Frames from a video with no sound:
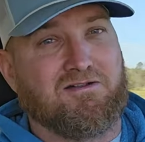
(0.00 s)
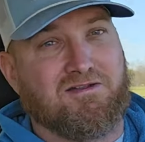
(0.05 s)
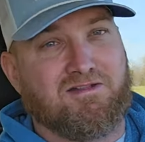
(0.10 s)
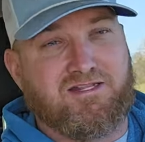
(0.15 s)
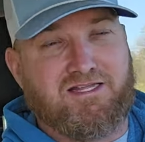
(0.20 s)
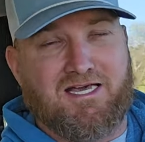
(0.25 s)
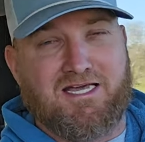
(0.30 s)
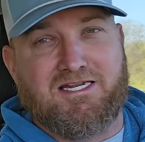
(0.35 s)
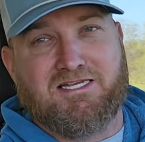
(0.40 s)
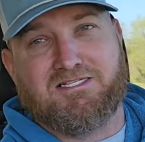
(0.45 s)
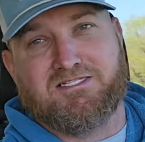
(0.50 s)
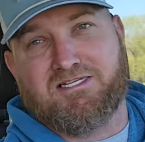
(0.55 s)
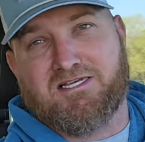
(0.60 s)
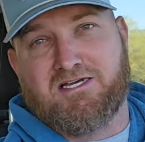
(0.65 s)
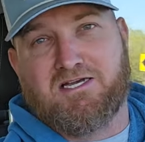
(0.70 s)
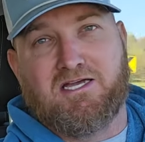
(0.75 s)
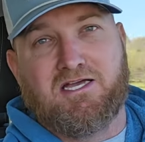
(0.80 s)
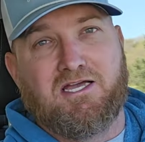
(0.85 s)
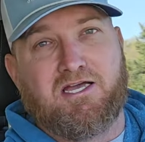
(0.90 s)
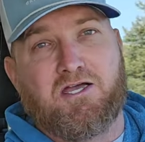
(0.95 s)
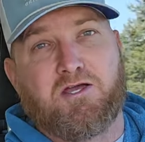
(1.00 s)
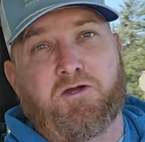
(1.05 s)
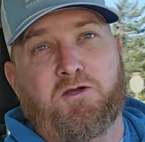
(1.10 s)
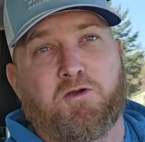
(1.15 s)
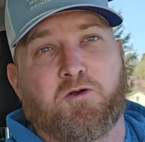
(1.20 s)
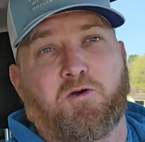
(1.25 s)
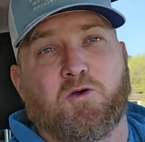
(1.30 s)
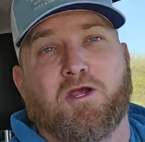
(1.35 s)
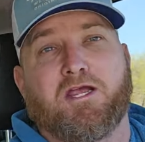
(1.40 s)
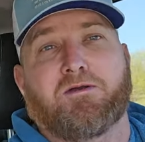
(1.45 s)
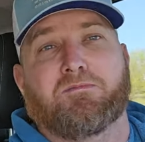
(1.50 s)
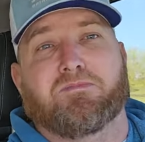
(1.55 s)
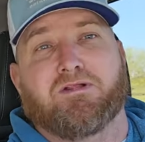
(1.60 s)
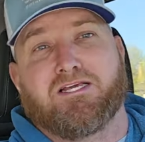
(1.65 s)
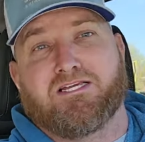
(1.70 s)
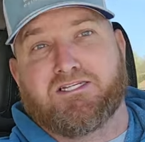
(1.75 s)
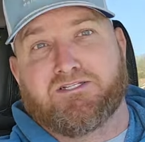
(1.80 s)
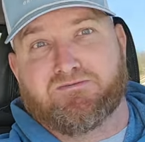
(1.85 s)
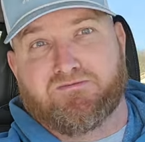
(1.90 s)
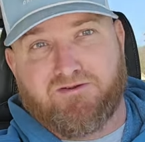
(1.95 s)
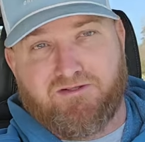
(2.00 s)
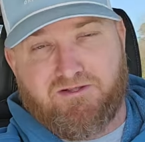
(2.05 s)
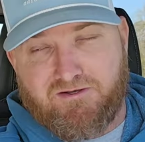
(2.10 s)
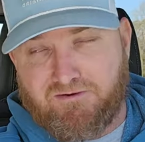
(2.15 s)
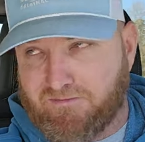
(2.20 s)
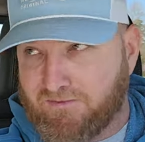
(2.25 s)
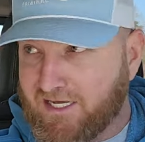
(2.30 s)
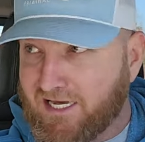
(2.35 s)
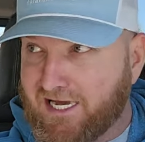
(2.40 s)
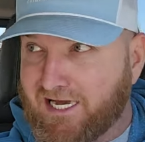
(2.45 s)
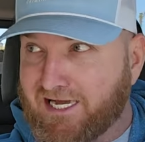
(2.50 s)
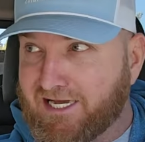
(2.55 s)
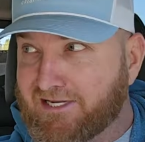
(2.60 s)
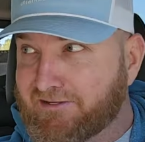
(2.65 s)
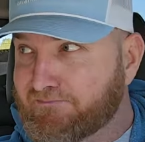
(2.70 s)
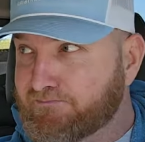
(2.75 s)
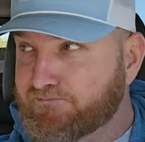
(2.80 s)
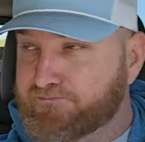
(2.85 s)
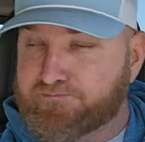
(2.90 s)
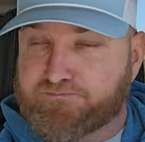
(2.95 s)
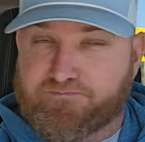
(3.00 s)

and that is a great place for them to hide.